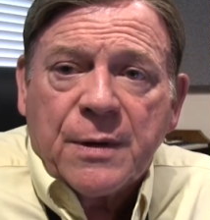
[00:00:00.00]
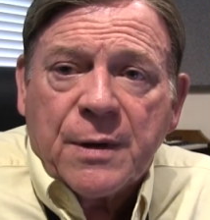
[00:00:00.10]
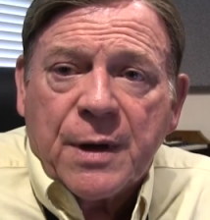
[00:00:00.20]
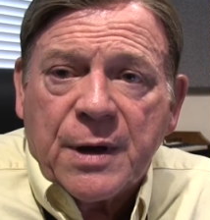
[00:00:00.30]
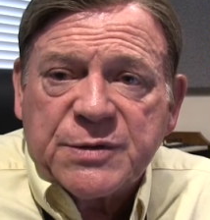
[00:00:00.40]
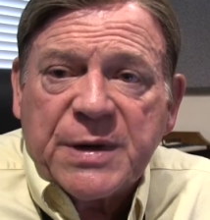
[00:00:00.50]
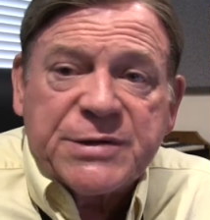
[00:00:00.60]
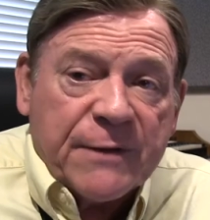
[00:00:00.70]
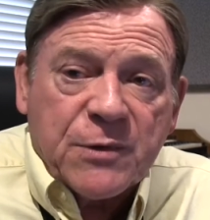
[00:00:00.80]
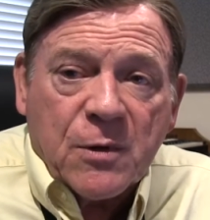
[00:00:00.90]

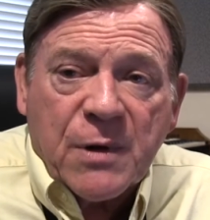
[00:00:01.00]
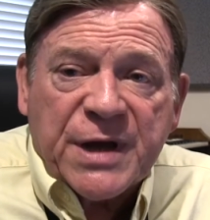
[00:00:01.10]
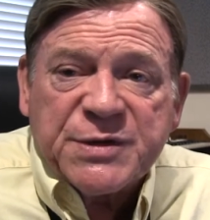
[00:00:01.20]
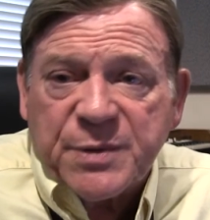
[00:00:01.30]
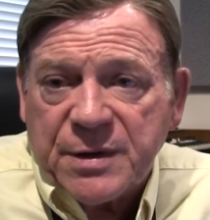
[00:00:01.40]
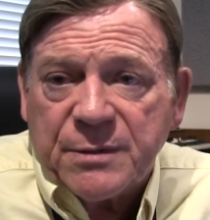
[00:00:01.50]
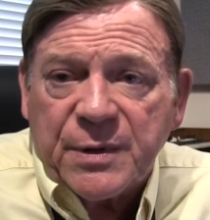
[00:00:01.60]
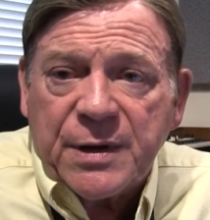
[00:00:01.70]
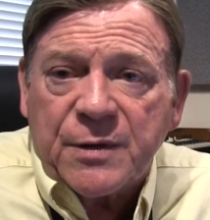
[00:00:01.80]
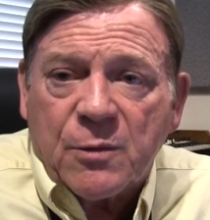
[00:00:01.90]
especially after a rest, but
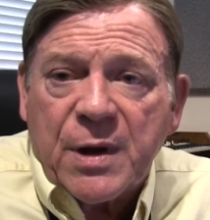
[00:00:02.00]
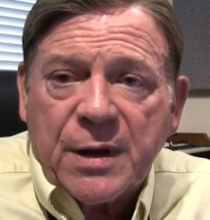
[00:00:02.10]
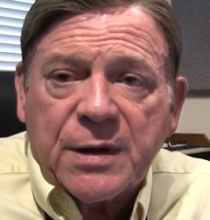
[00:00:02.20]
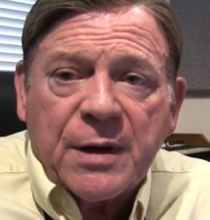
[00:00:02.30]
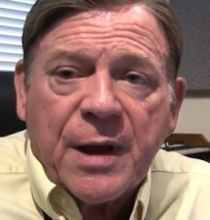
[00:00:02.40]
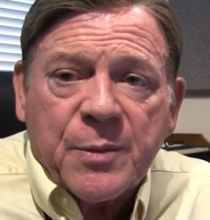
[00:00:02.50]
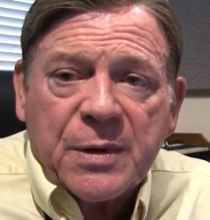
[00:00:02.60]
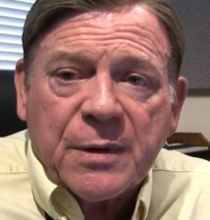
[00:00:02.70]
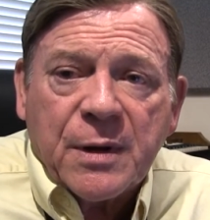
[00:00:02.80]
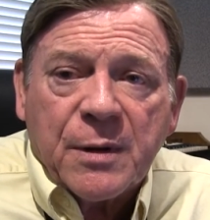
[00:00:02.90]
either way it can
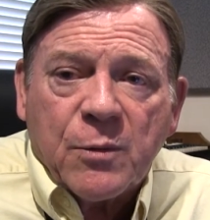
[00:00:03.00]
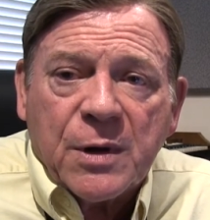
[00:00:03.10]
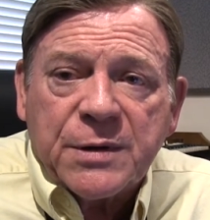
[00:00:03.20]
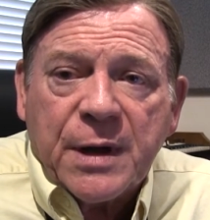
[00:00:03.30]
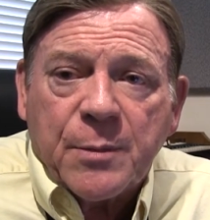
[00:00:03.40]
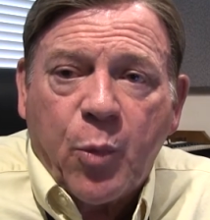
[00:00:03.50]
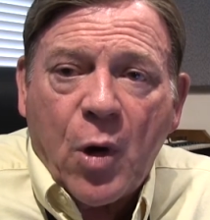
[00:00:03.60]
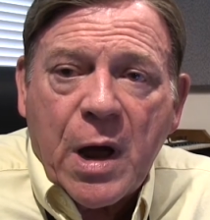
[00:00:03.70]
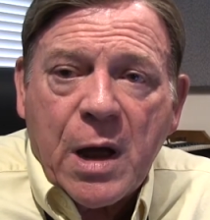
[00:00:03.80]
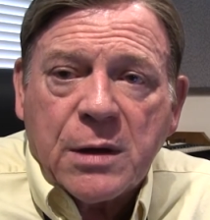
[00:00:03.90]
happen that I want that
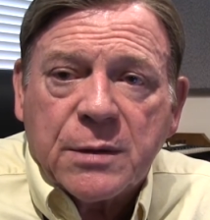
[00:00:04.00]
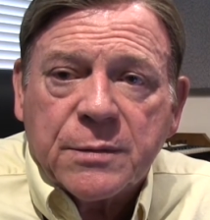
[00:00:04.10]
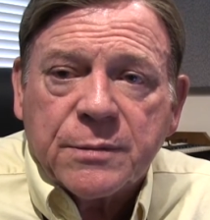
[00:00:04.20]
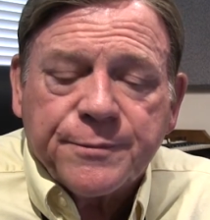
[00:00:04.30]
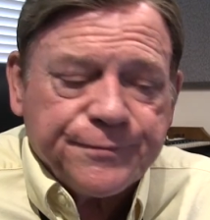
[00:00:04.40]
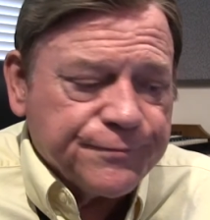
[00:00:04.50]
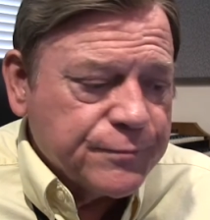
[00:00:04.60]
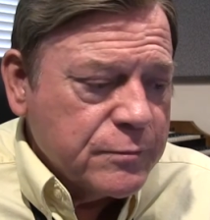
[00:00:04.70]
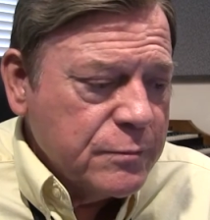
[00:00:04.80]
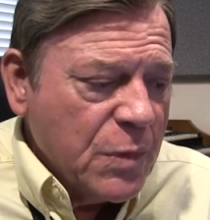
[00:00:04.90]
bois,
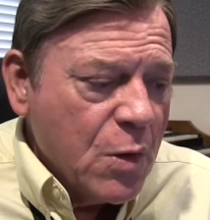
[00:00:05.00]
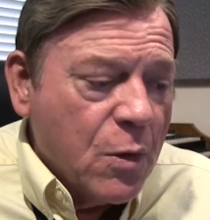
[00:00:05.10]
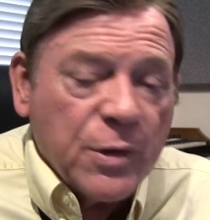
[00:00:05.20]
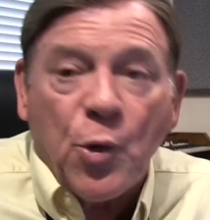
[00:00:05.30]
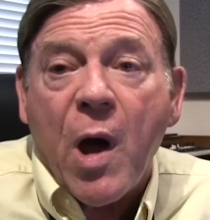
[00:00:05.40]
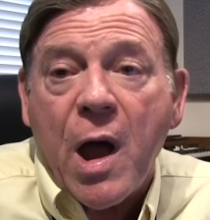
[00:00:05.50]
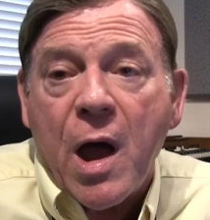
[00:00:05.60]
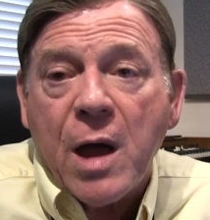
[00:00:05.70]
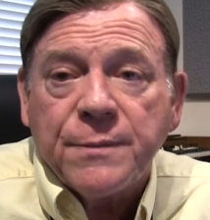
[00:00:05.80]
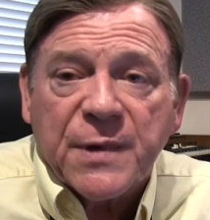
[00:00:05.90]
or
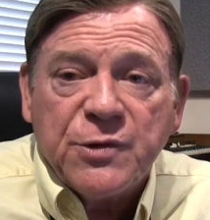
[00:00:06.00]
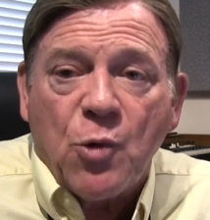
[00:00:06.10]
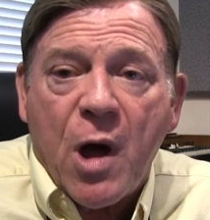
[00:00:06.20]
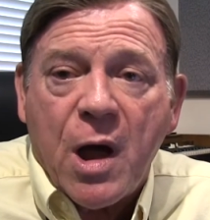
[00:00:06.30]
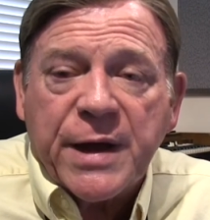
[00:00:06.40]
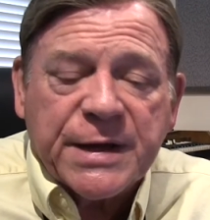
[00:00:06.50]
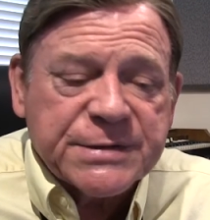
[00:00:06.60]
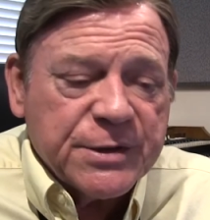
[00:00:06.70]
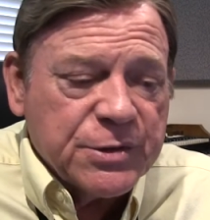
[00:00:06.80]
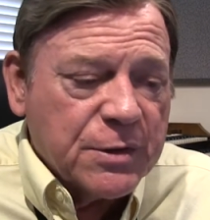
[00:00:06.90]
dois, I guess
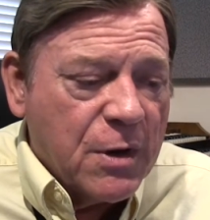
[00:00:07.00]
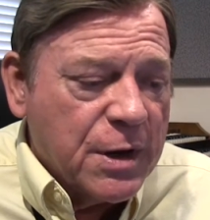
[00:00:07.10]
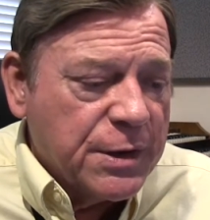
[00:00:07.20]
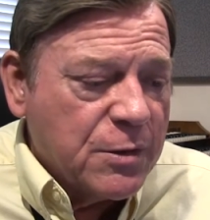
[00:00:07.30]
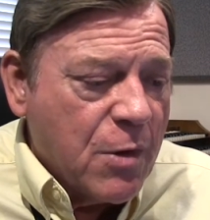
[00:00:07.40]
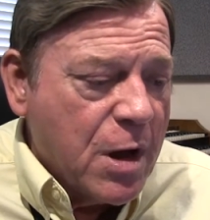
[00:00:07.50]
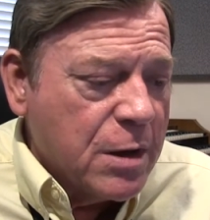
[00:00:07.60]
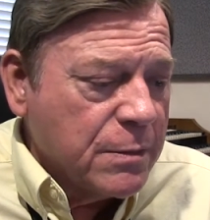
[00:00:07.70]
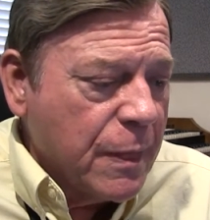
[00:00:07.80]
I should call it dois.